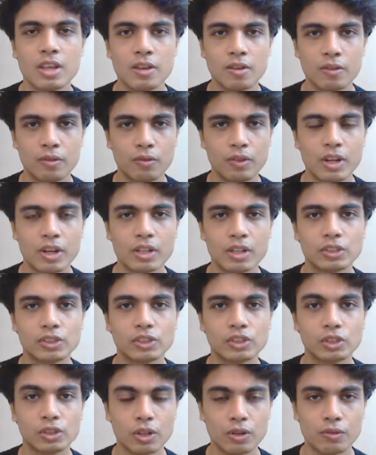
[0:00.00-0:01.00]
various
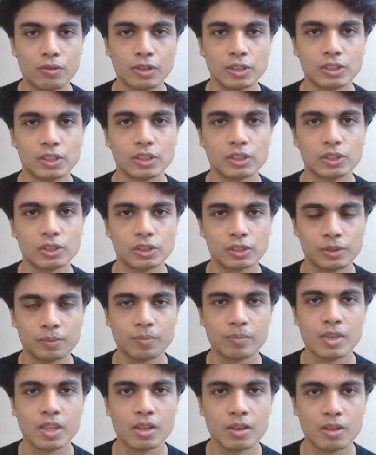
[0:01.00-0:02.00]
surfaces,
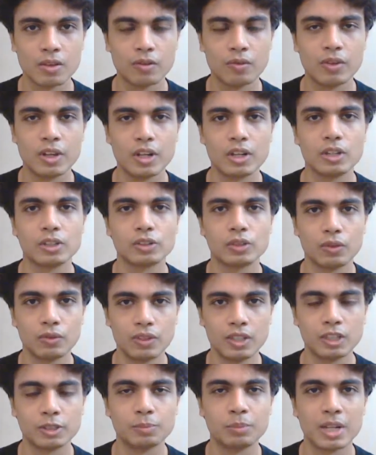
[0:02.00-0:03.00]
various of
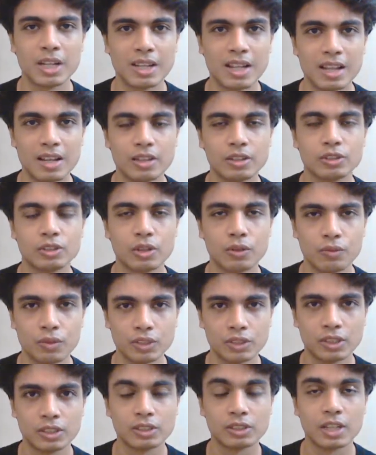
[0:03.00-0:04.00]
these metallic
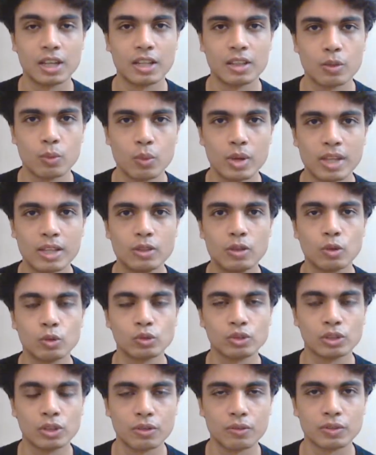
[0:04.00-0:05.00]
surfaces, and the way those
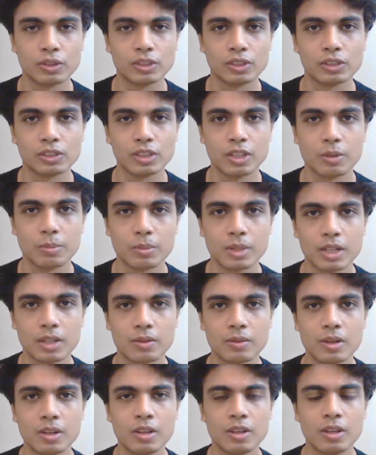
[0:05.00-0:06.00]
surfaces can be.
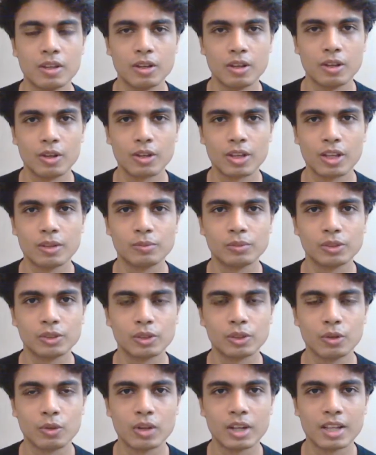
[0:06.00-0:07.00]
Okay,
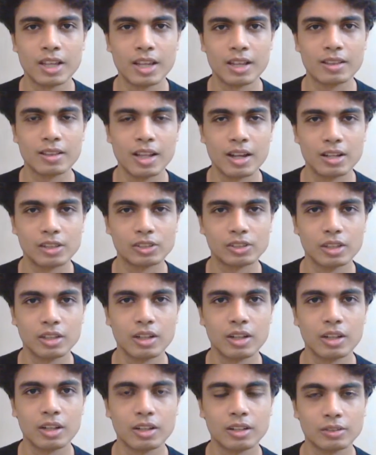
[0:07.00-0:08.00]
so again, that is
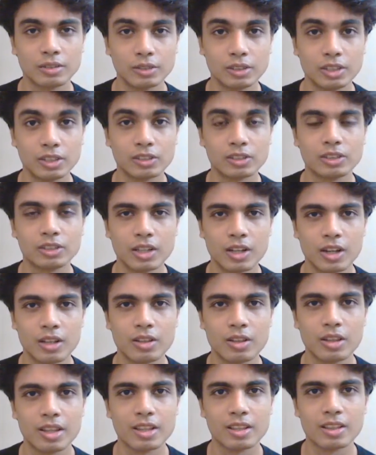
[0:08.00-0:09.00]
this is another
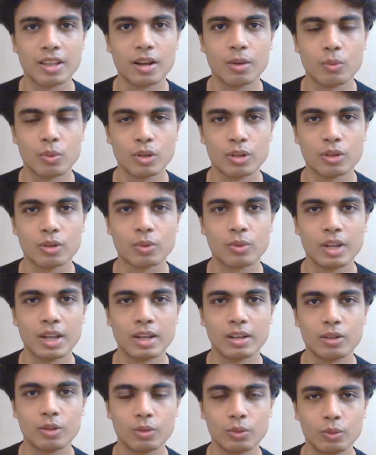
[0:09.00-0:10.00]
thing that I wanted to add
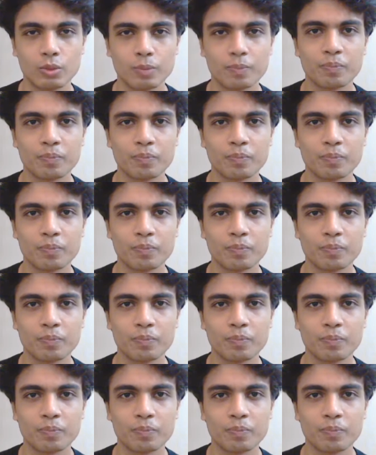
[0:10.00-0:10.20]
to